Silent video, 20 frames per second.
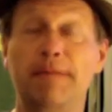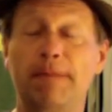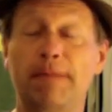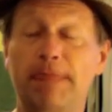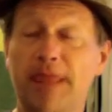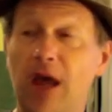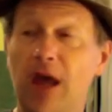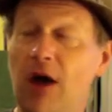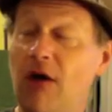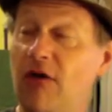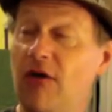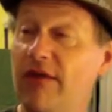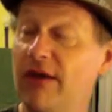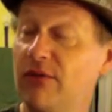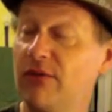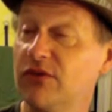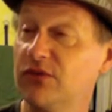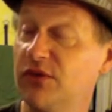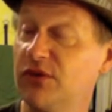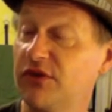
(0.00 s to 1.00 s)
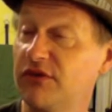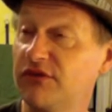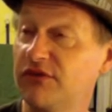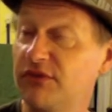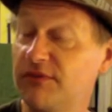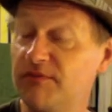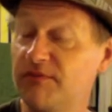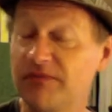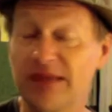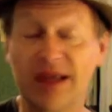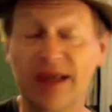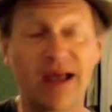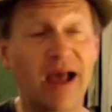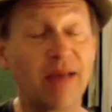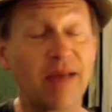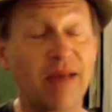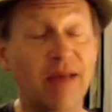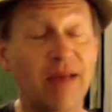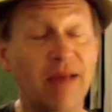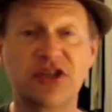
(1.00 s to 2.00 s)
Oh, that was wonderful. I
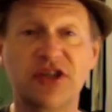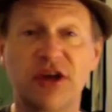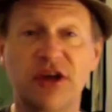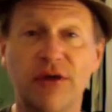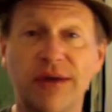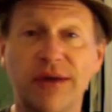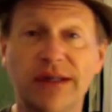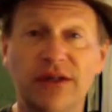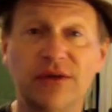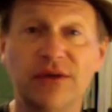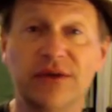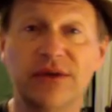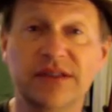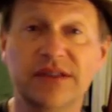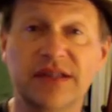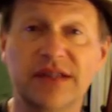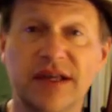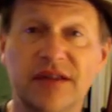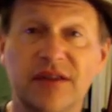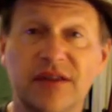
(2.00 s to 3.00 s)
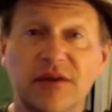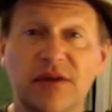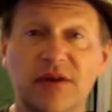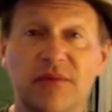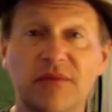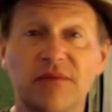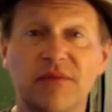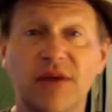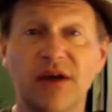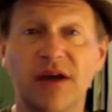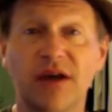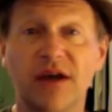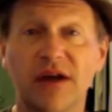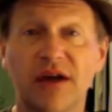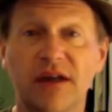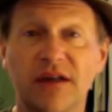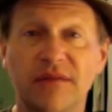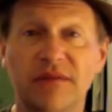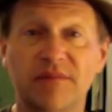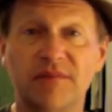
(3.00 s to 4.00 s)
miss Jerry Lewis at the
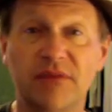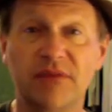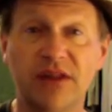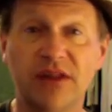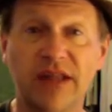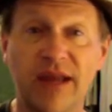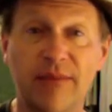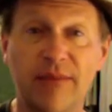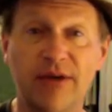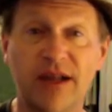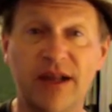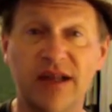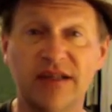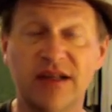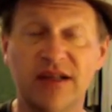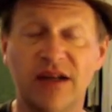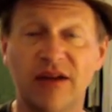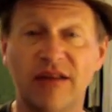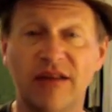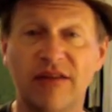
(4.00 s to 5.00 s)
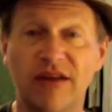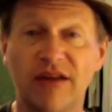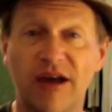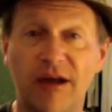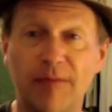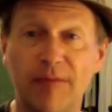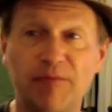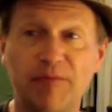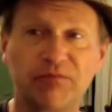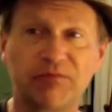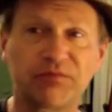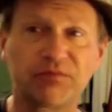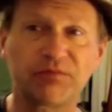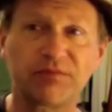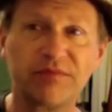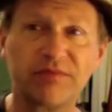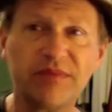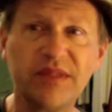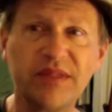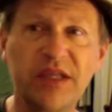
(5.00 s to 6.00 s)
Labor Day Telethon.
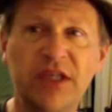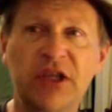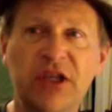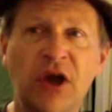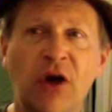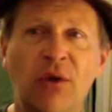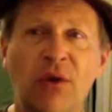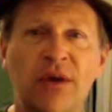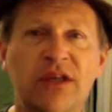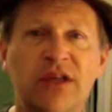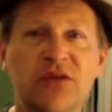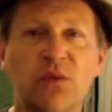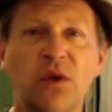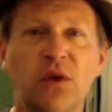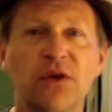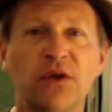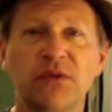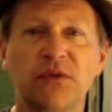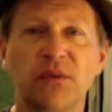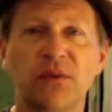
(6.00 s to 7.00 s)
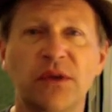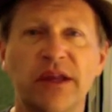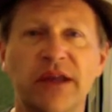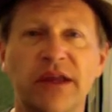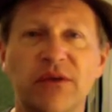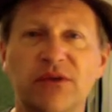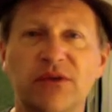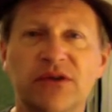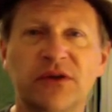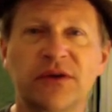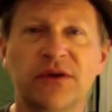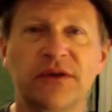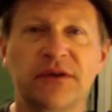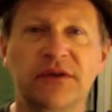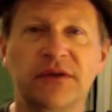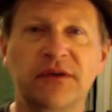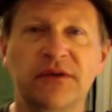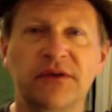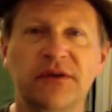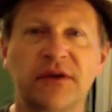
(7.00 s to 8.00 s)
You always wondered when he was going
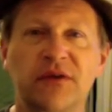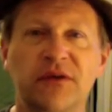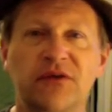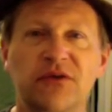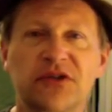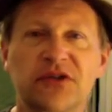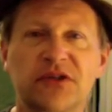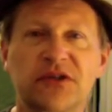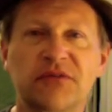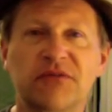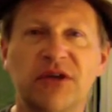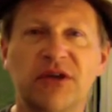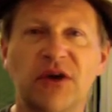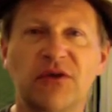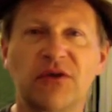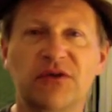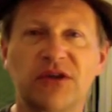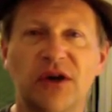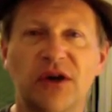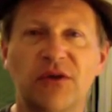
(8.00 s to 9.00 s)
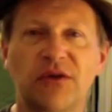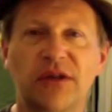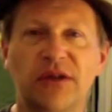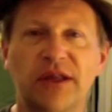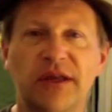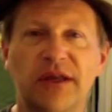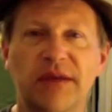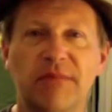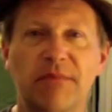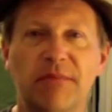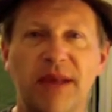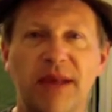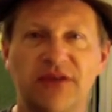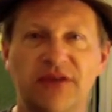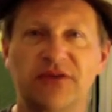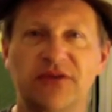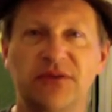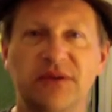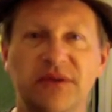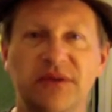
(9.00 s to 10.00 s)
to, you know, just go totally
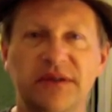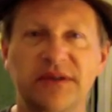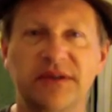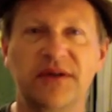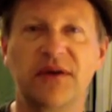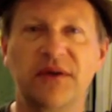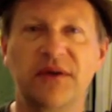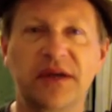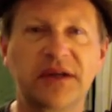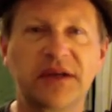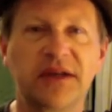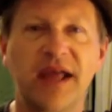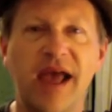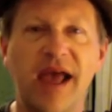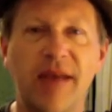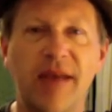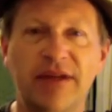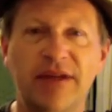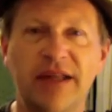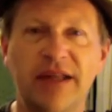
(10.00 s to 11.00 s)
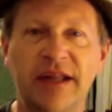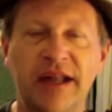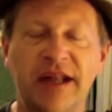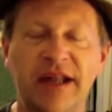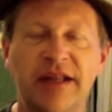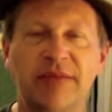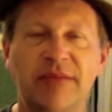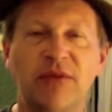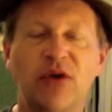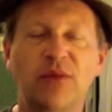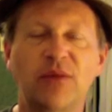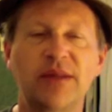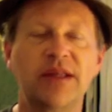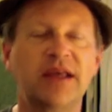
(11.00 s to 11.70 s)
mental. You know, it could happen at any moment.